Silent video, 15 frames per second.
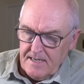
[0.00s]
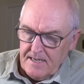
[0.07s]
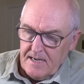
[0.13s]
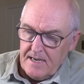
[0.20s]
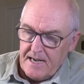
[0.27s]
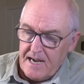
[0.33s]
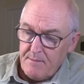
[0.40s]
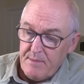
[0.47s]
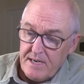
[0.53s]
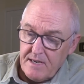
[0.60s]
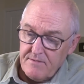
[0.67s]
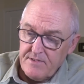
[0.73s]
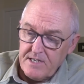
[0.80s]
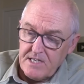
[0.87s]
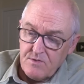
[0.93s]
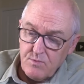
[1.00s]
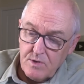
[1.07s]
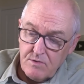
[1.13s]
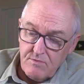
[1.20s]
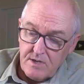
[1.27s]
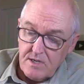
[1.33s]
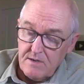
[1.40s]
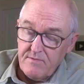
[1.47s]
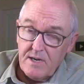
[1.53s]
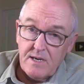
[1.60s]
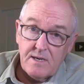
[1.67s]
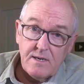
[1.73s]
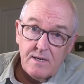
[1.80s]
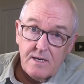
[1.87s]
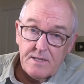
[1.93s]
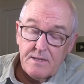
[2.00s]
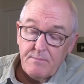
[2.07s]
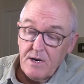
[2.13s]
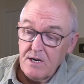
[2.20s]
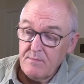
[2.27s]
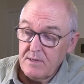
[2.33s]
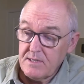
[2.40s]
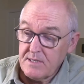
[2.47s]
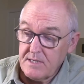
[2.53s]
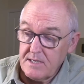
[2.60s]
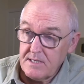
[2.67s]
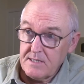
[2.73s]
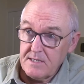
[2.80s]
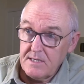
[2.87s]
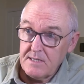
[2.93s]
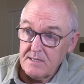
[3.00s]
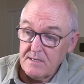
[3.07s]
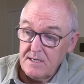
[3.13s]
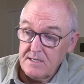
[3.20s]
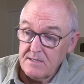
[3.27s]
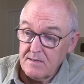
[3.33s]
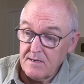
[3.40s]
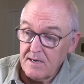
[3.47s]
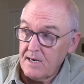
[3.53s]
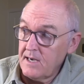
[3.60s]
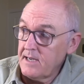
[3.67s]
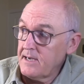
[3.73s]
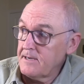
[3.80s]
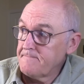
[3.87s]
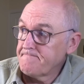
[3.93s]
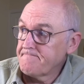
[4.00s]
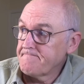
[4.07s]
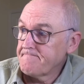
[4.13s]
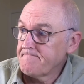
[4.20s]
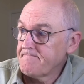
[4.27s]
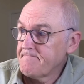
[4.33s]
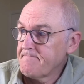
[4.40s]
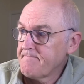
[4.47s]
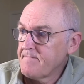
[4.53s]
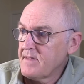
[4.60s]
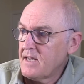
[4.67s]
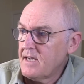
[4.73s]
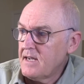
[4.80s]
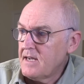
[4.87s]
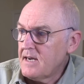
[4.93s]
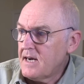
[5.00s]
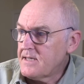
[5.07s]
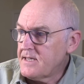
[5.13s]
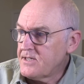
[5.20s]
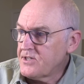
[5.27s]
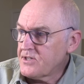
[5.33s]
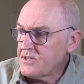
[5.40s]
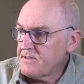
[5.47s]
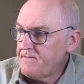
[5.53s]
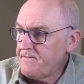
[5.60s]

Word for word: how many of these will recover at the moment is unclear. And then just to